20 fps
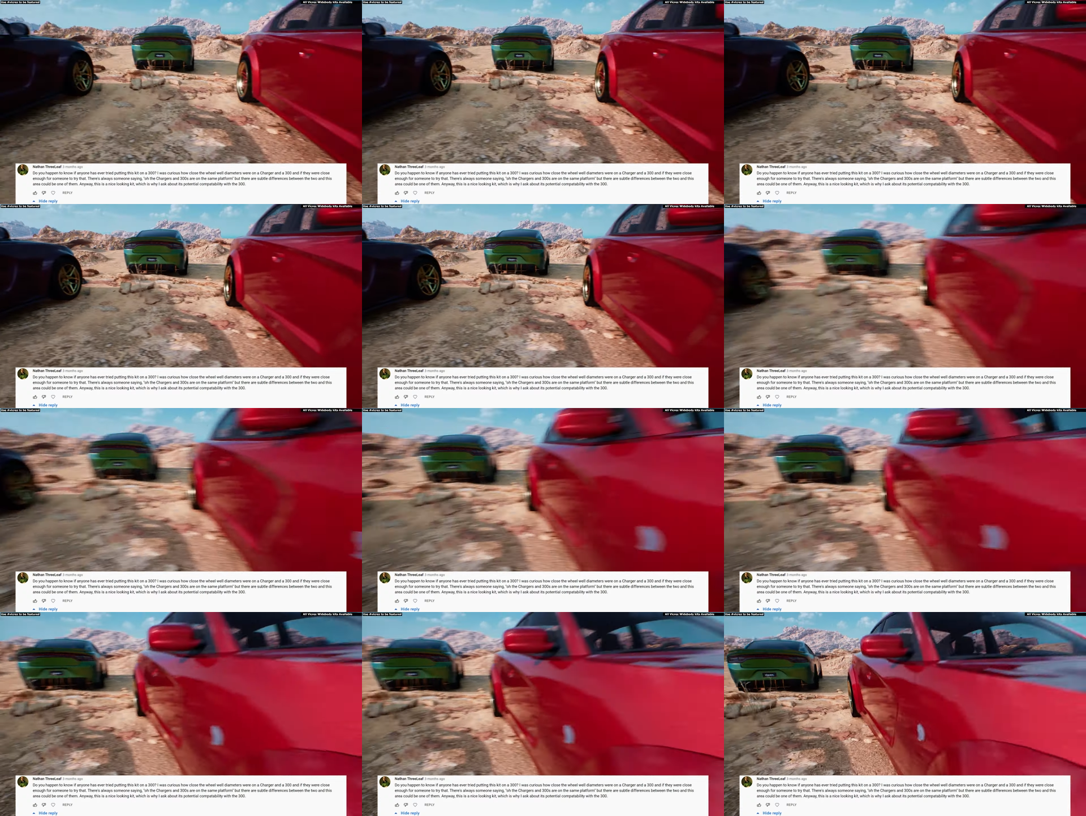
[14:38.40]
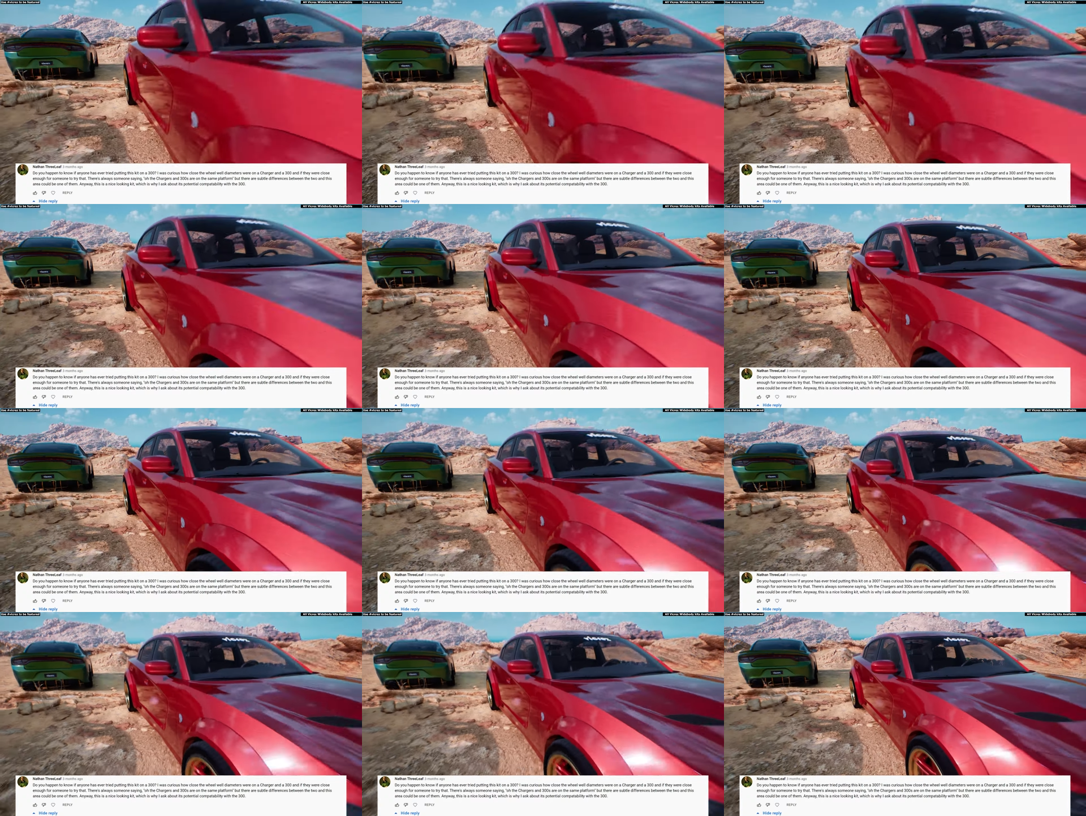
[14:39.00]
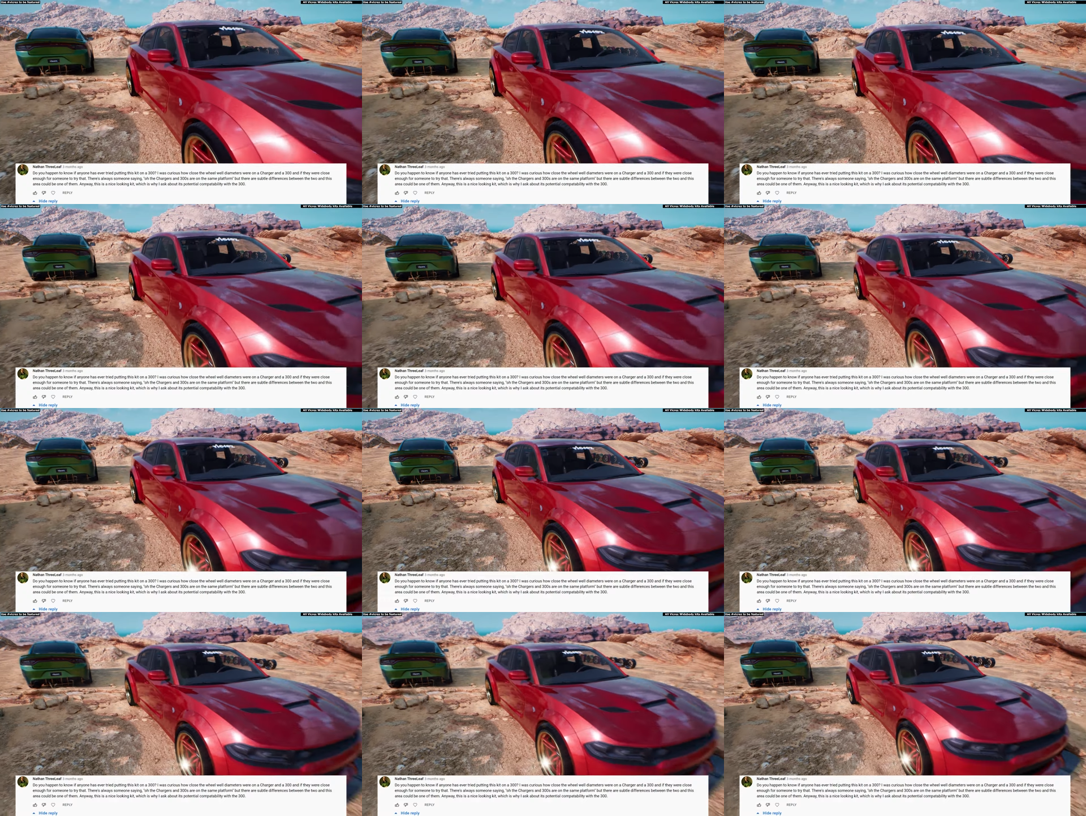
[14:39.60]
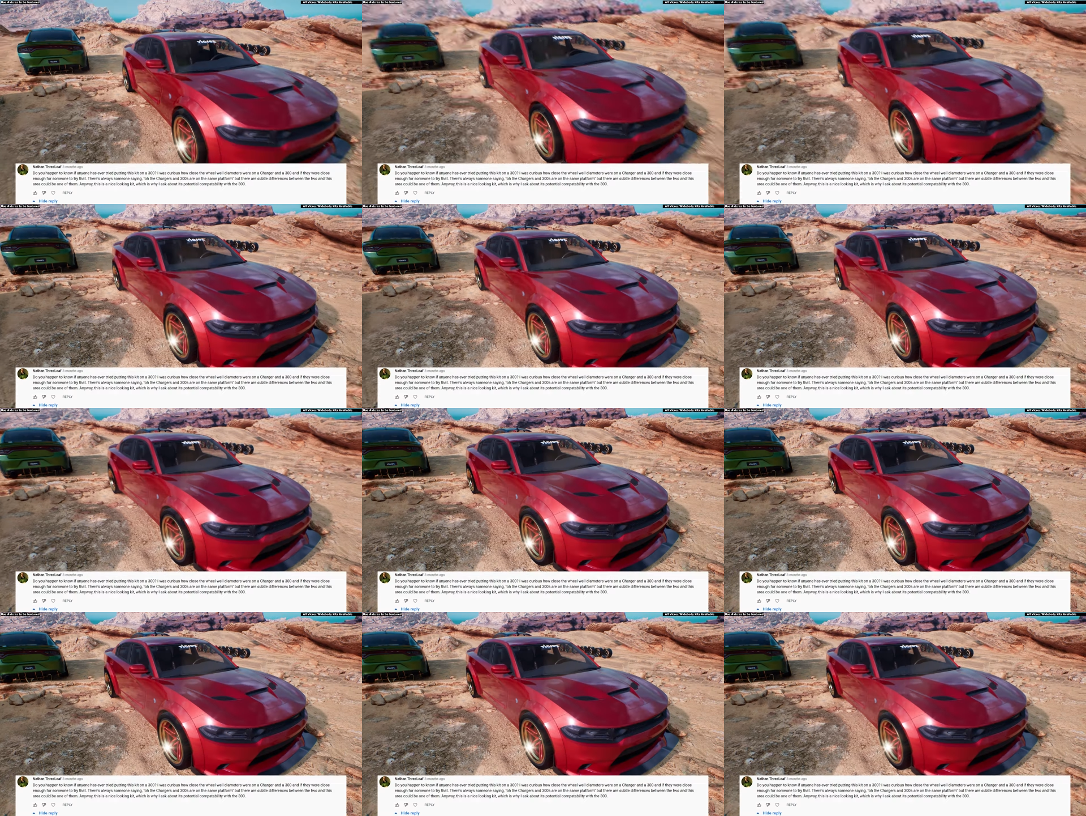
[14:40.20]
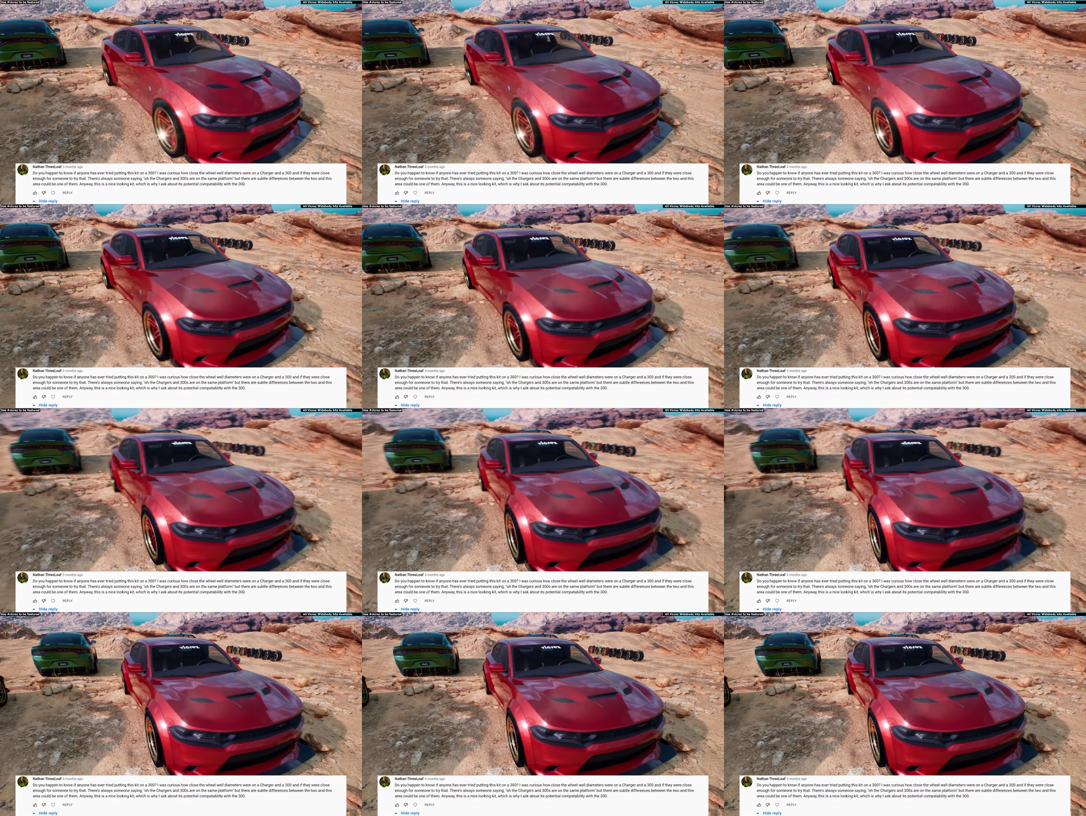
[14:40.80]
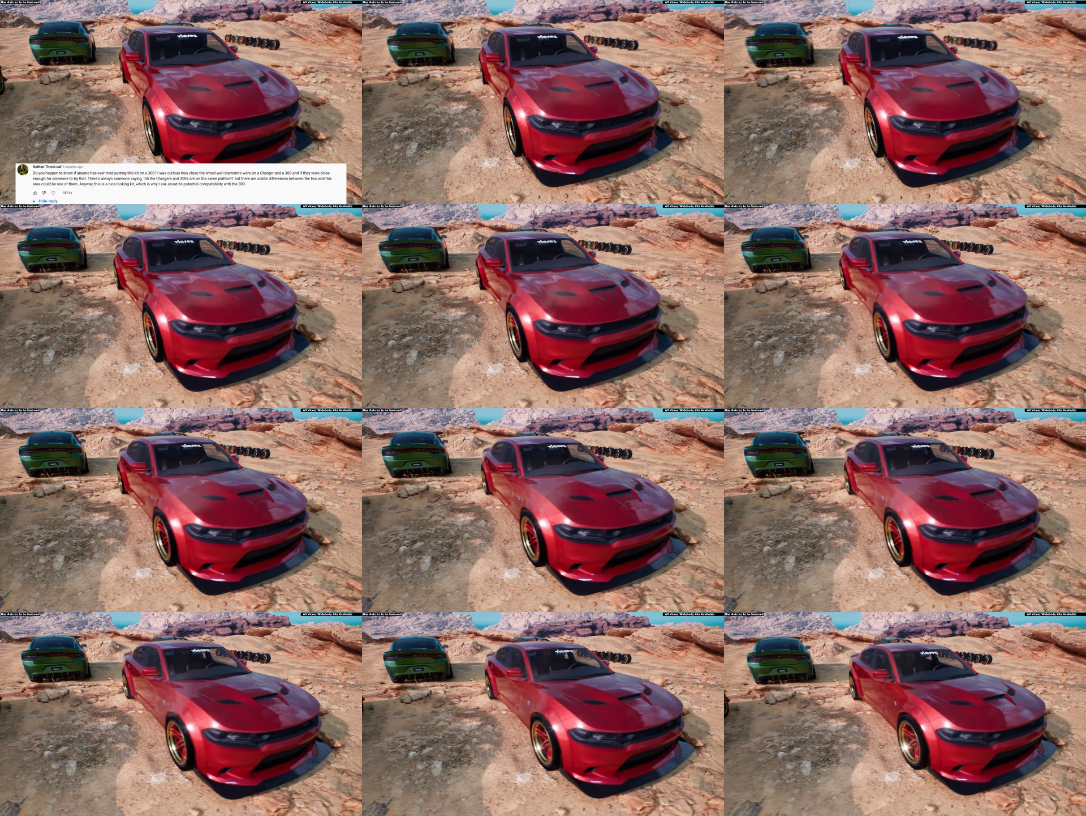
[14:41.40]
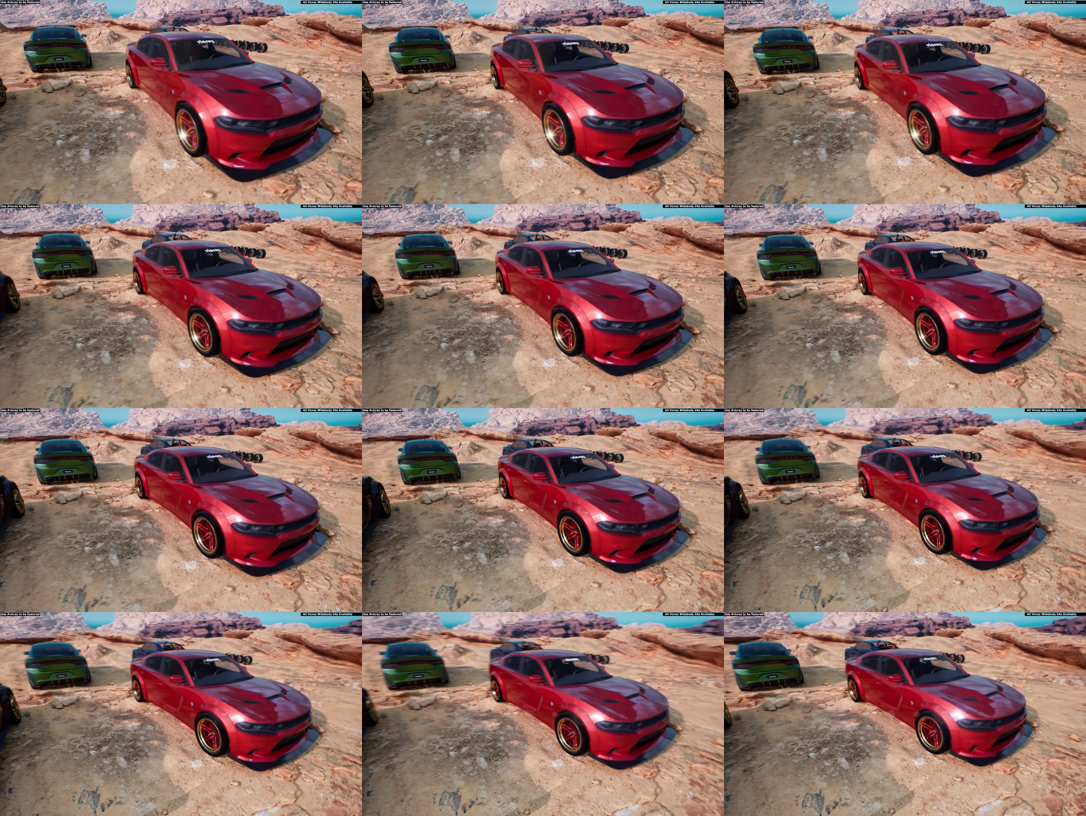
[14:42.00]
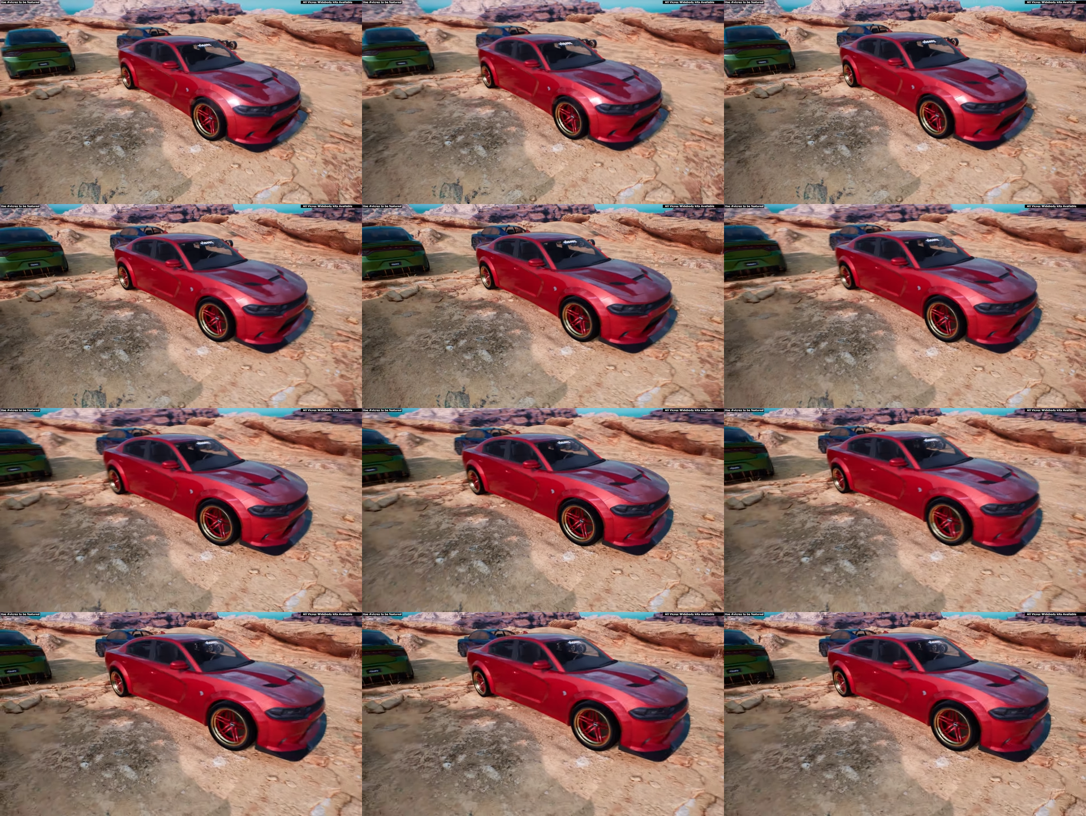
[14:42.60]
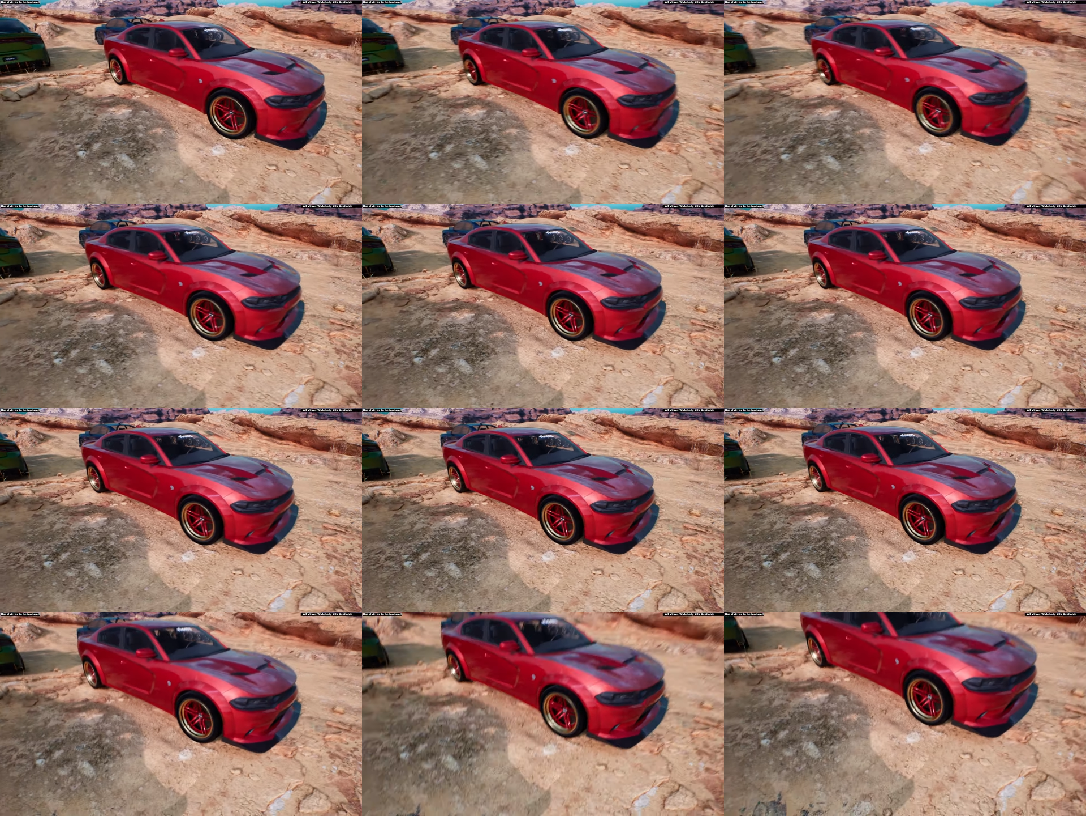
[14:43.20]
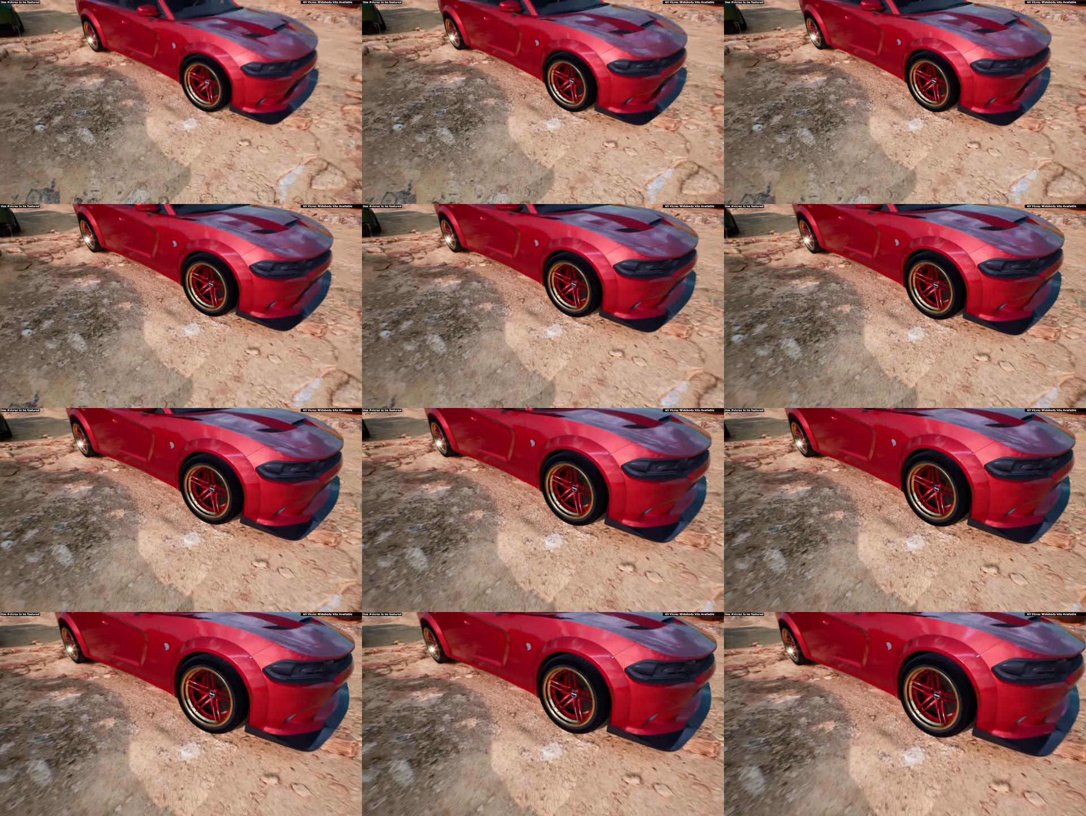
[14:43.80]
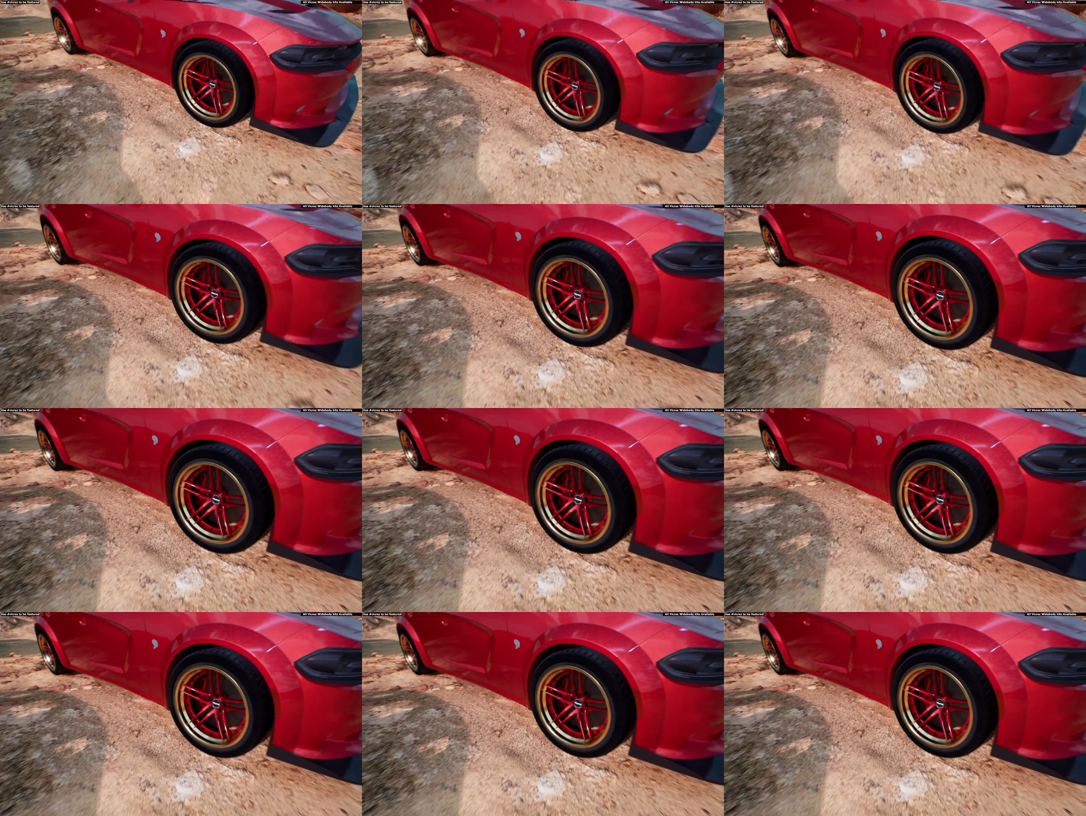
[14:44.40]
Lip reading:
No face is visible, so there are no lips to read.